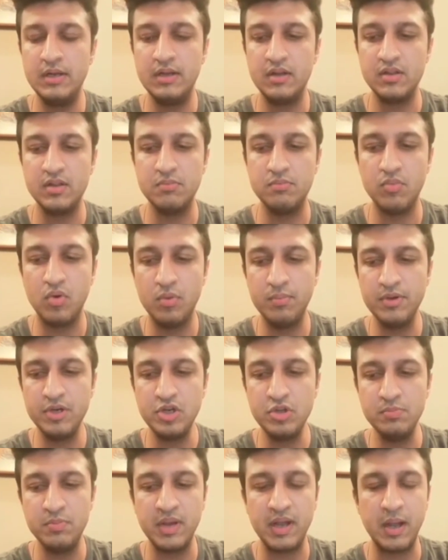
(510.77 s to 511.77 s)
Now, the
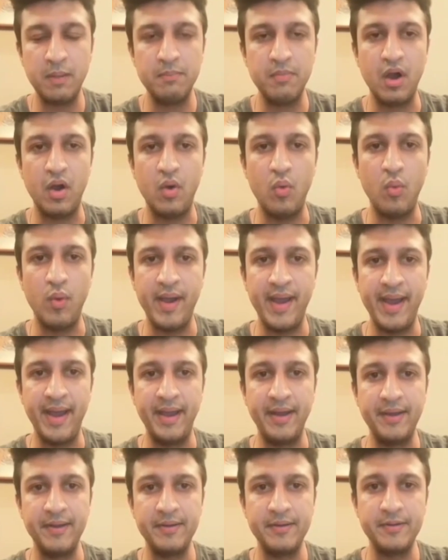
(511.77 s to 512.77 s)
moment you become
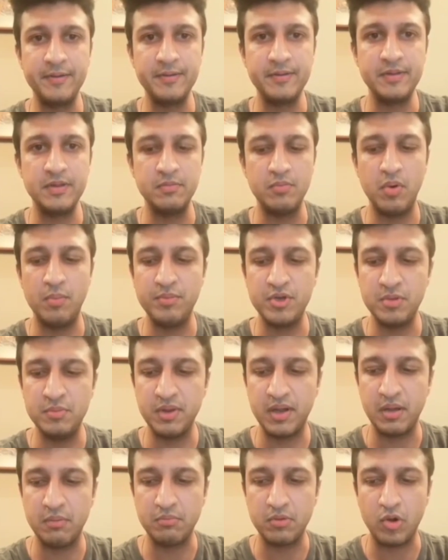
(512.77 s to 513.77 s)
aware, the moment you
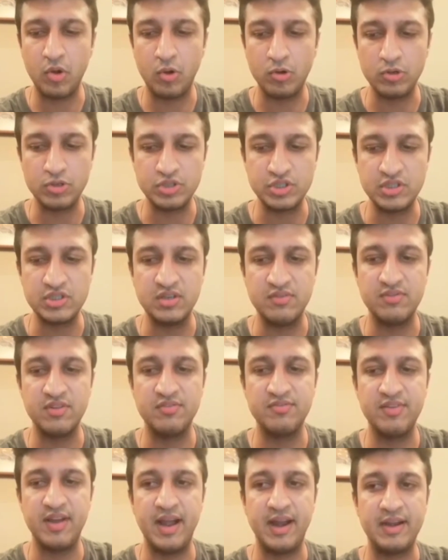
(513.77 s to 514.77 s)
become conscious of the
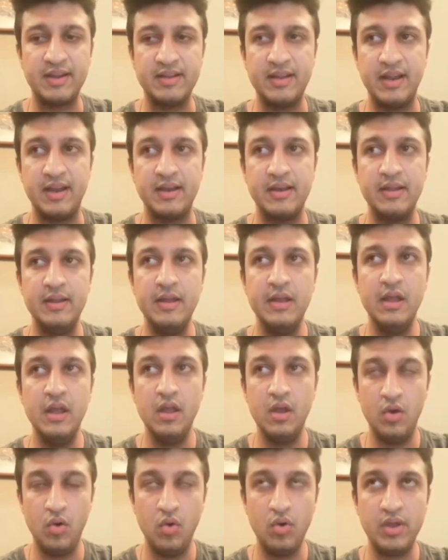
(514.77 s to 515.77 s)
fact that,
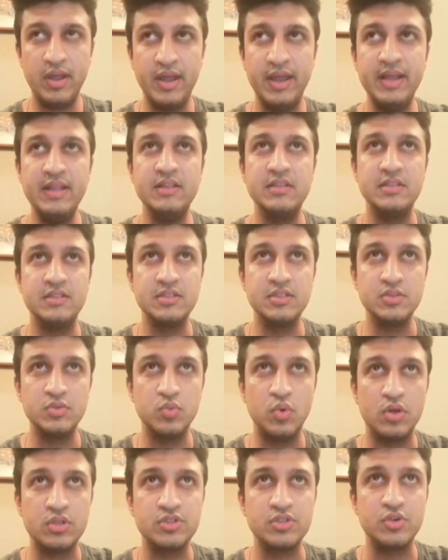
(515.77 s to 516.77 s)
okay, this is
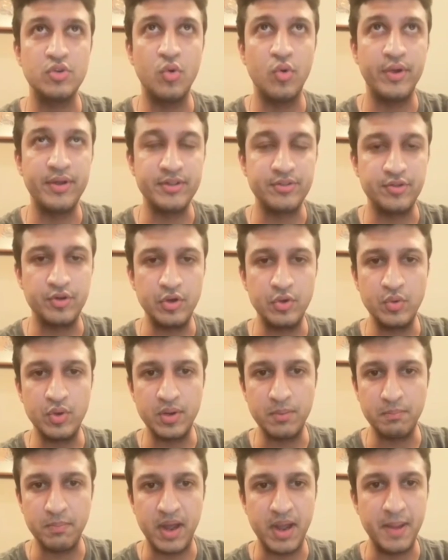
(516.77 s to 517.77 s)
what's going through
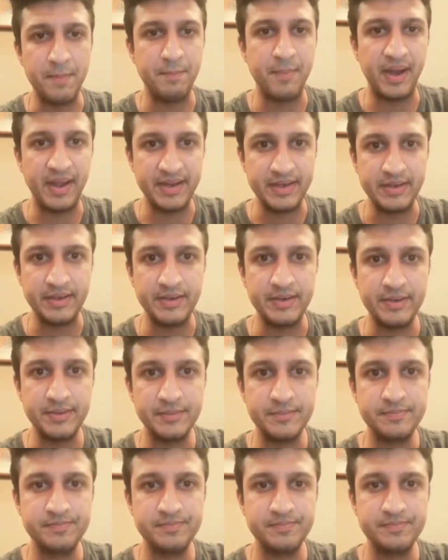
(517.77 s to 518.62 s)
in my mind,